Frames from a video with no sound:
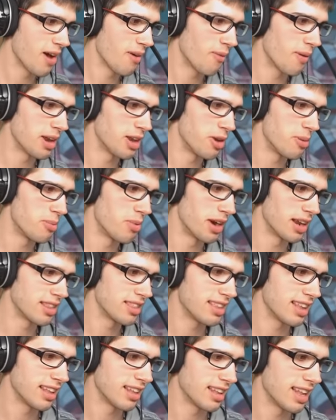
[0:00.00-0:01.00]
when you
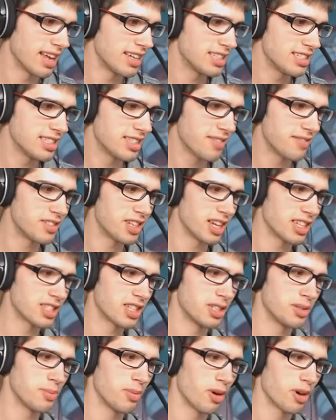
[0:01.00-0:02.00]
bring the Legends of
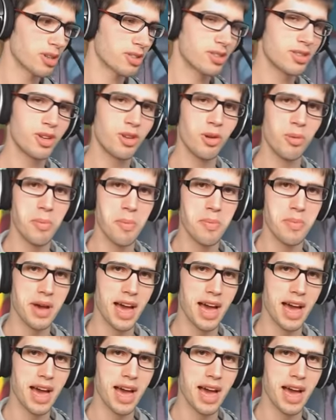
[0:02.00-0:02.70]
Justice box to